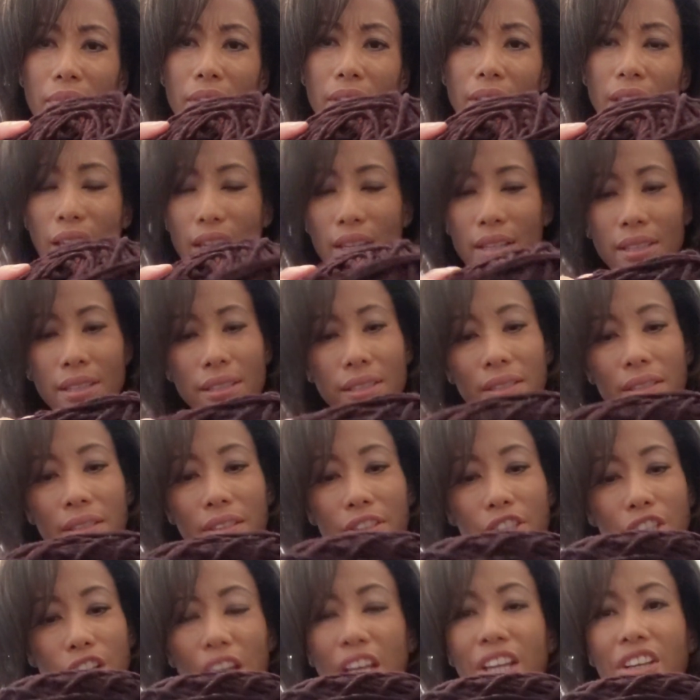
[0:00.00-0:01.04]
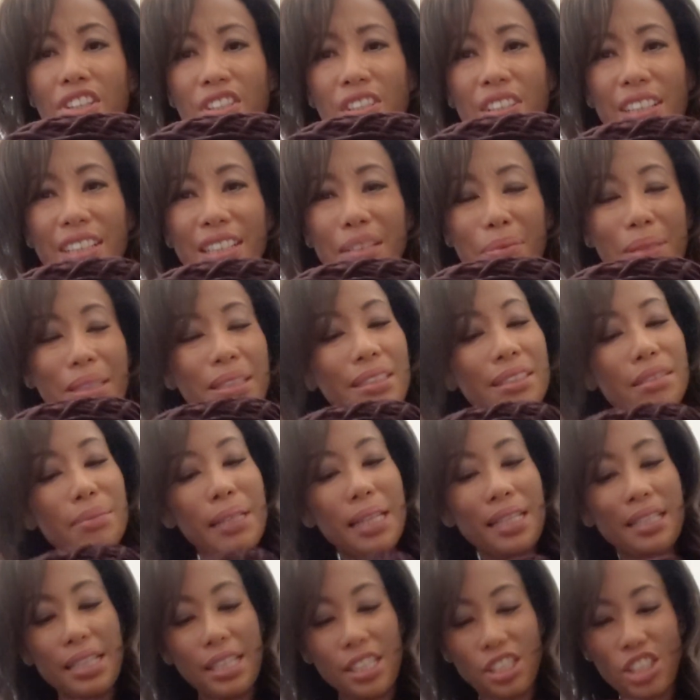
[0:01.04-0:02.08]
Yeah, it's a little change, right? But it'll be
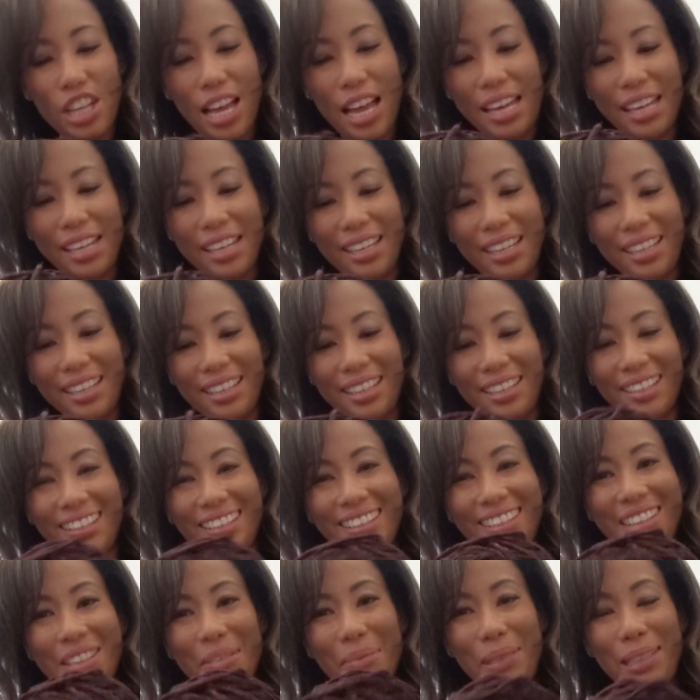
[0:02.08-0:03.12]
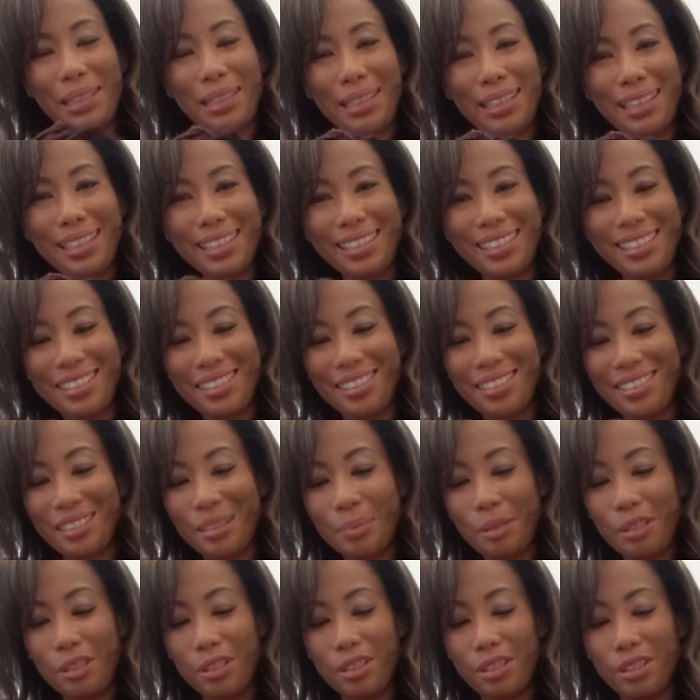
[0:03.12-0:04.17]
a nice jacket, I think. Be nice,
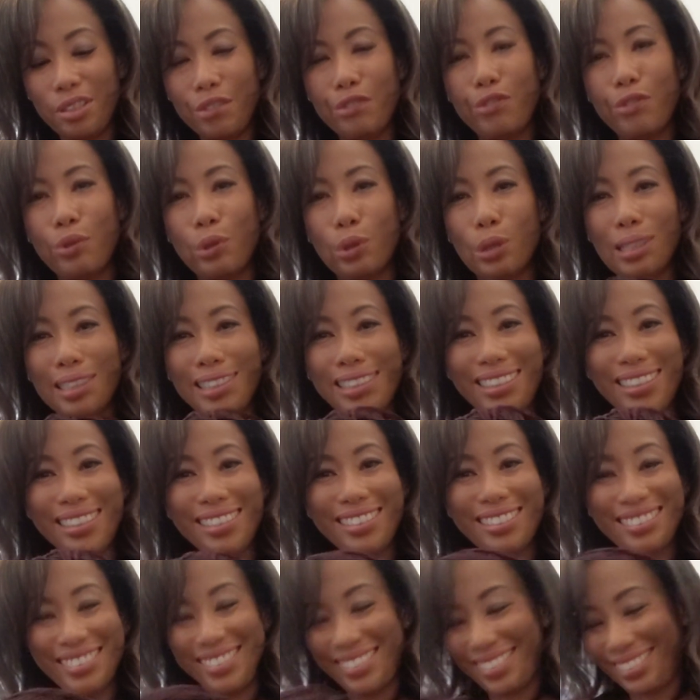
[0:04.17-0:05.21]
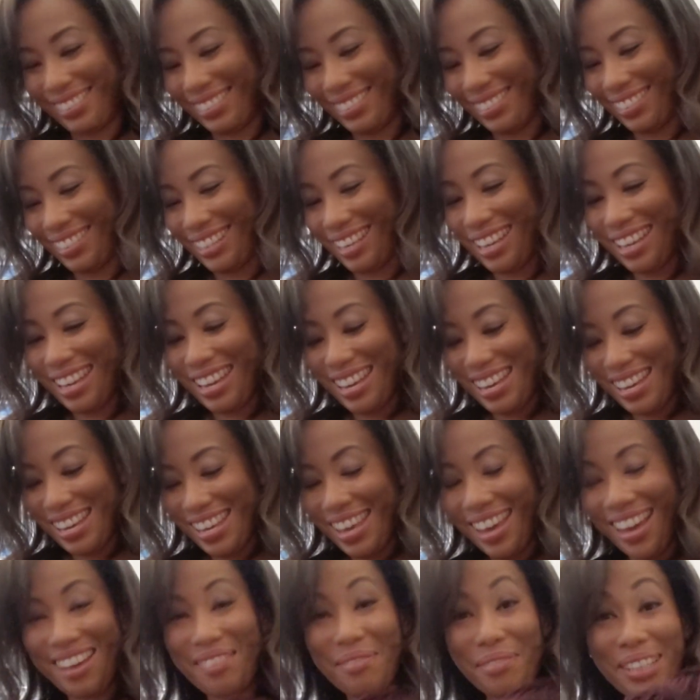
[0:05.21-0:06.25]
especially in the fall.
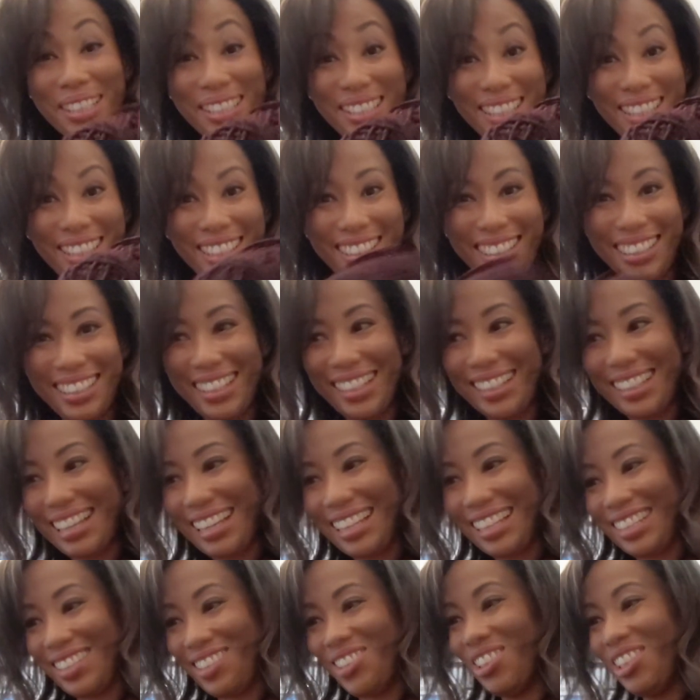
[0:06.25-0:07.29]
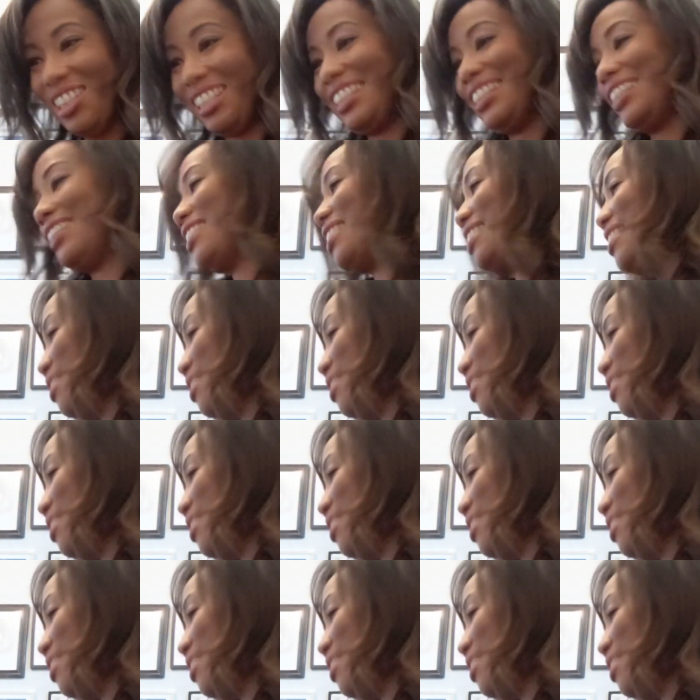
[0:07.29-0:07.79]
Yeah, I'm excited to get that started.